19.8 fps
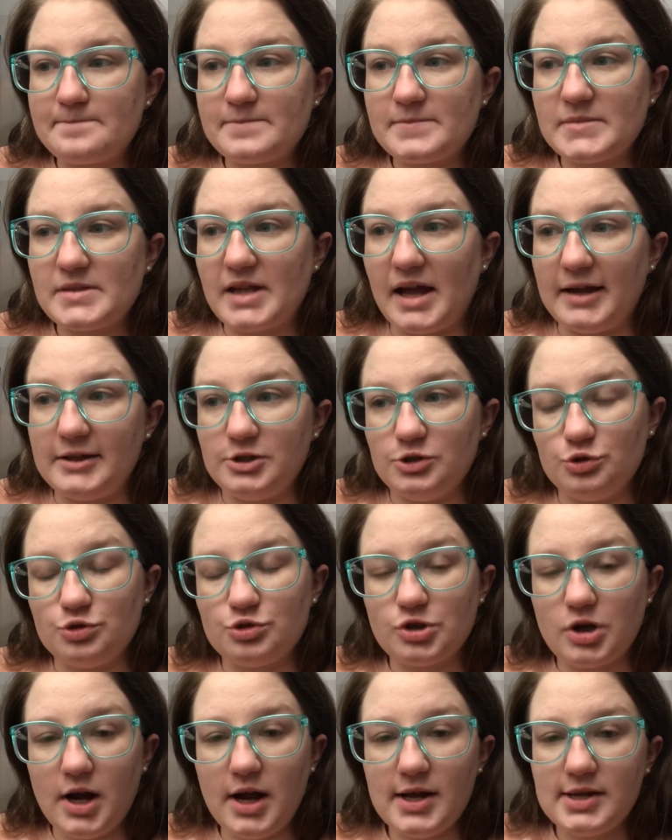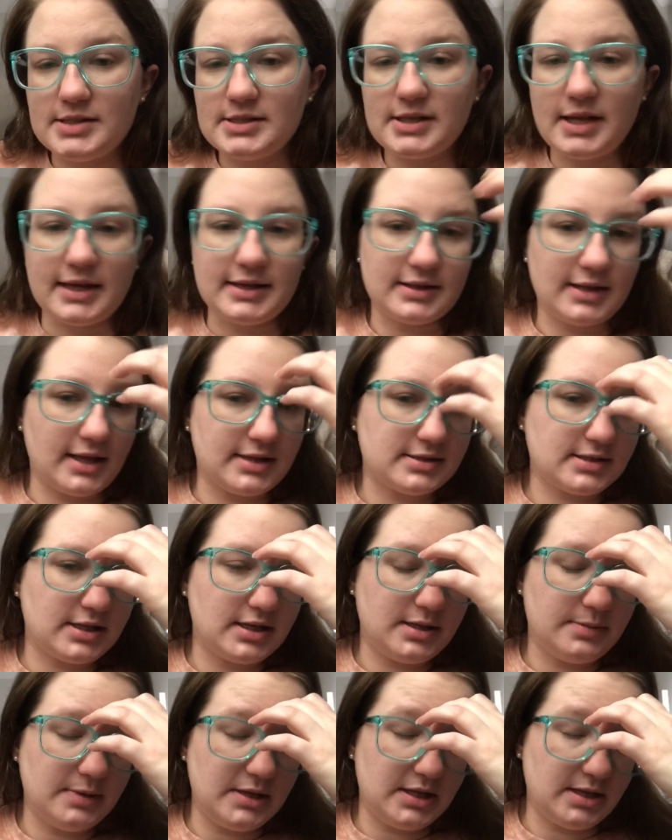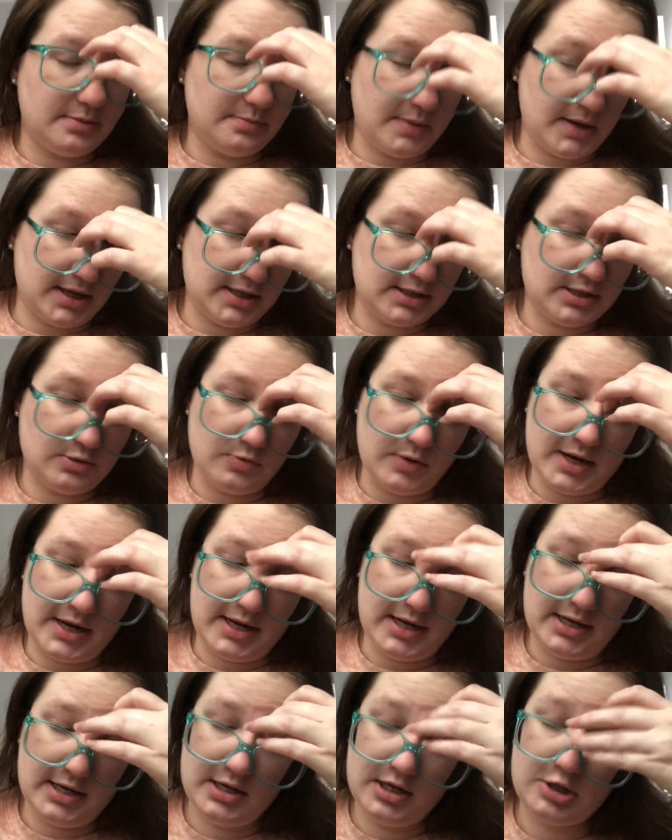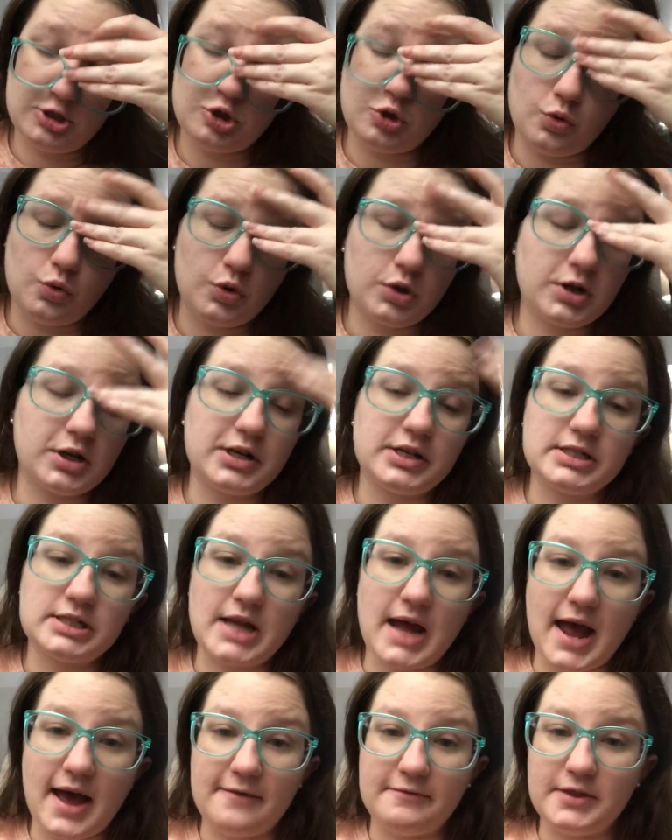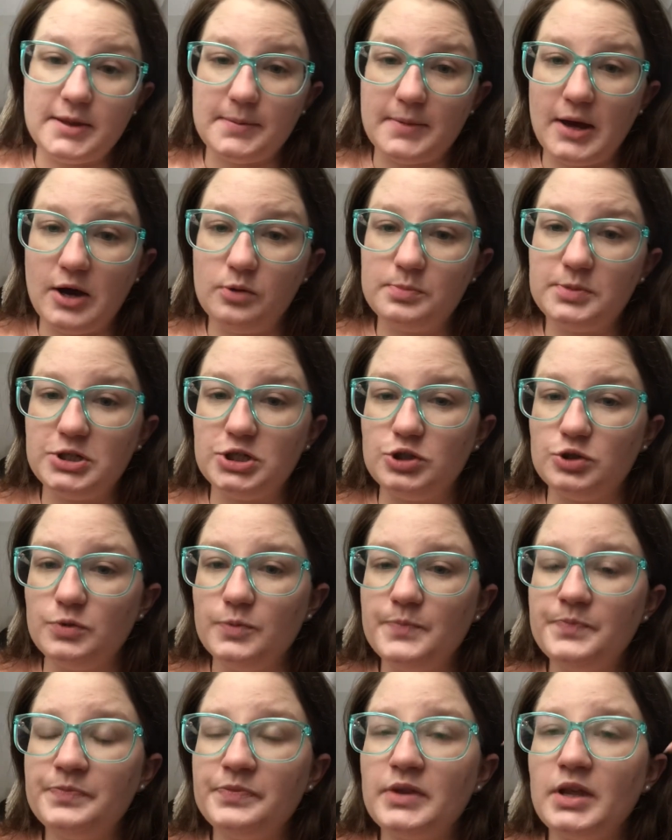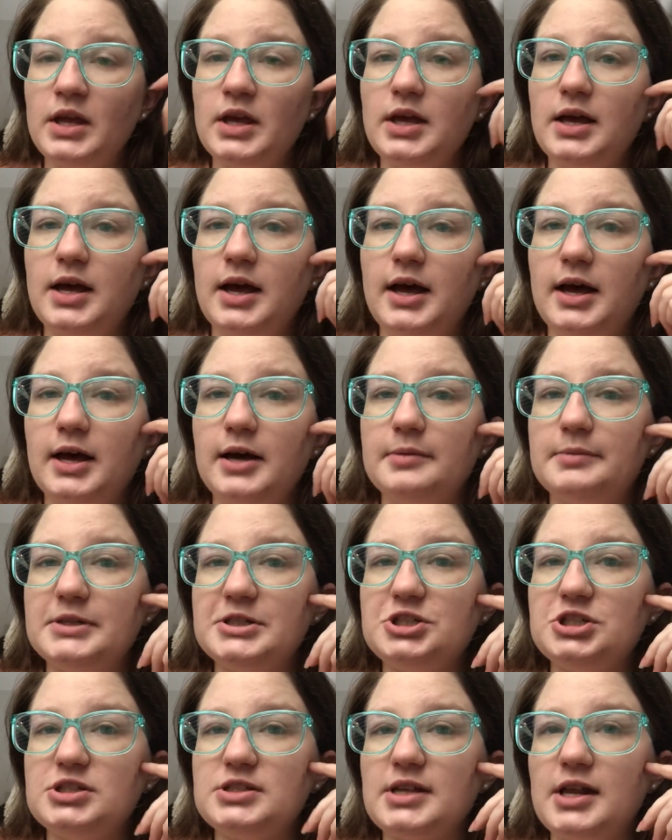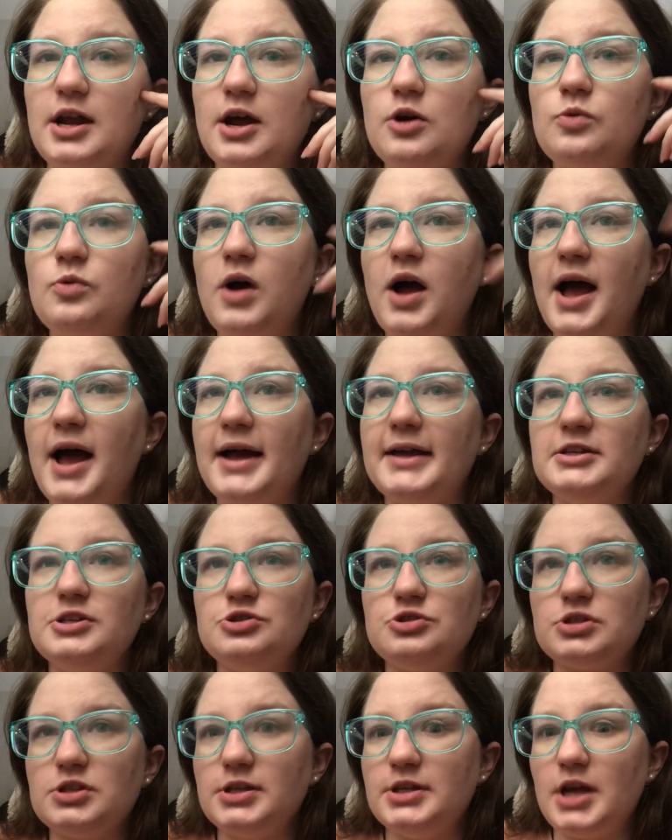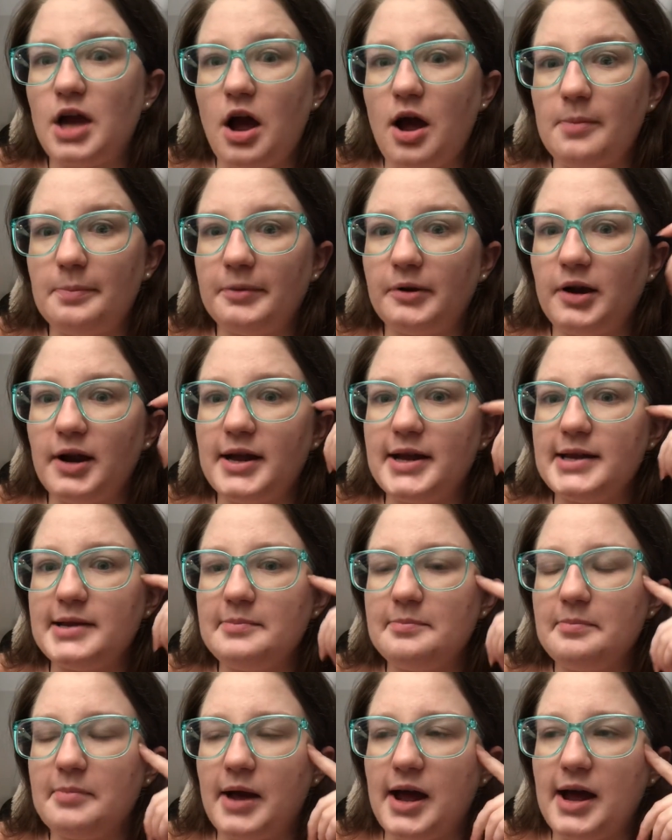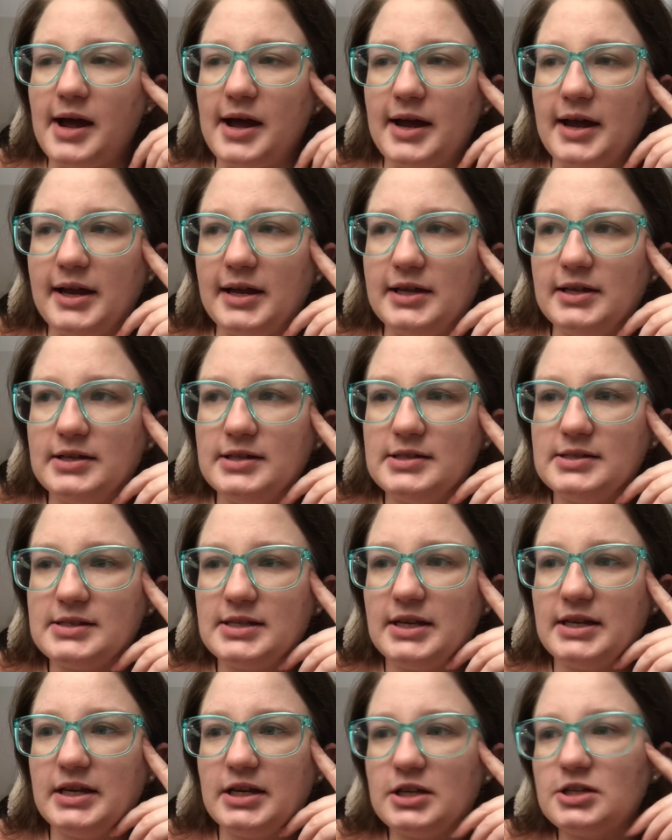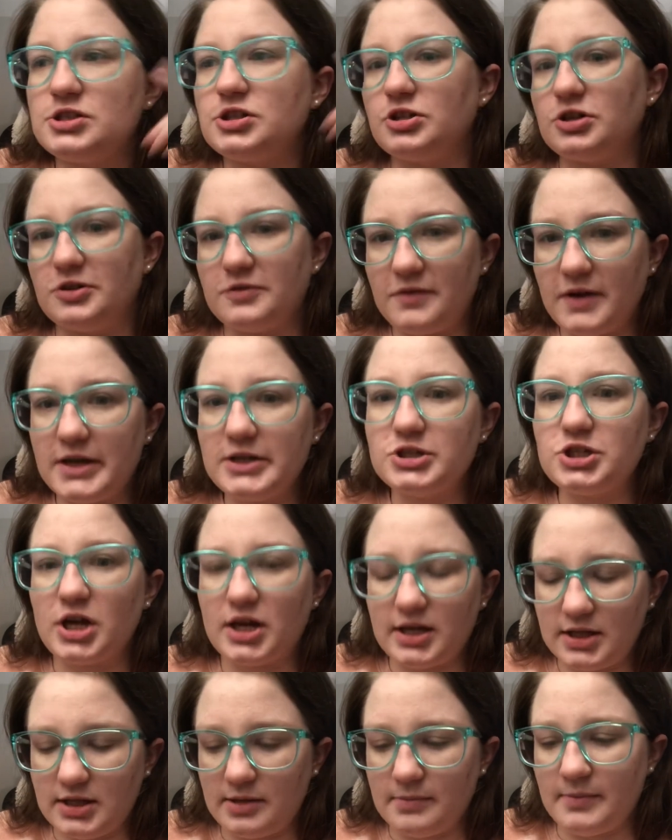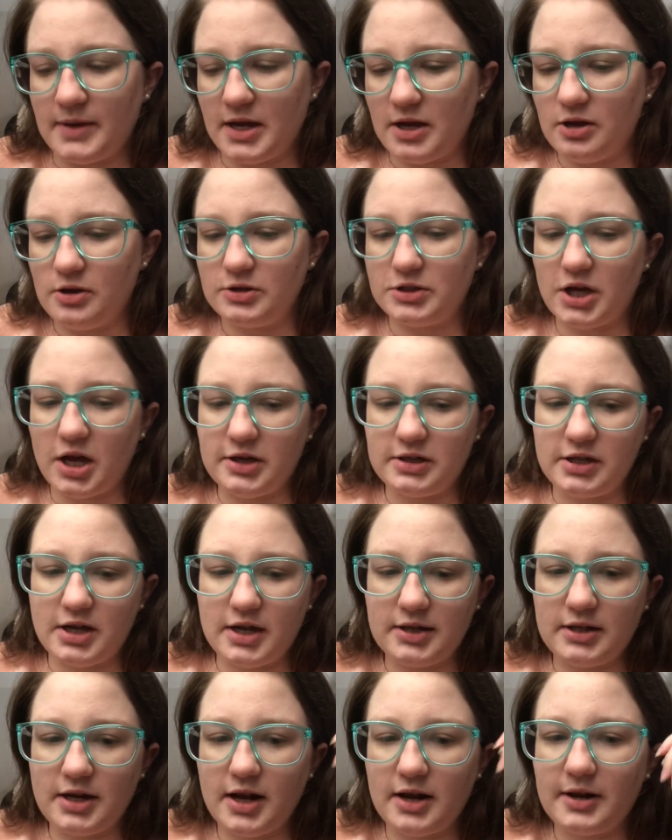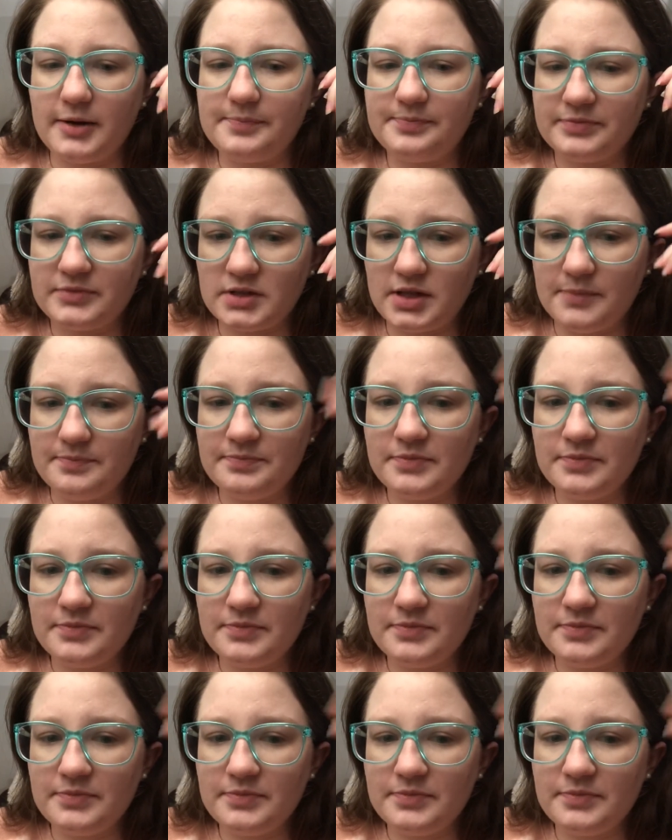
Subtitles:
that you trust, like, that's going to be the best way to order, is to have them help you. And she said, oh, well, I usually operate by sending a certified check in the mail, yada, yada, yada. So,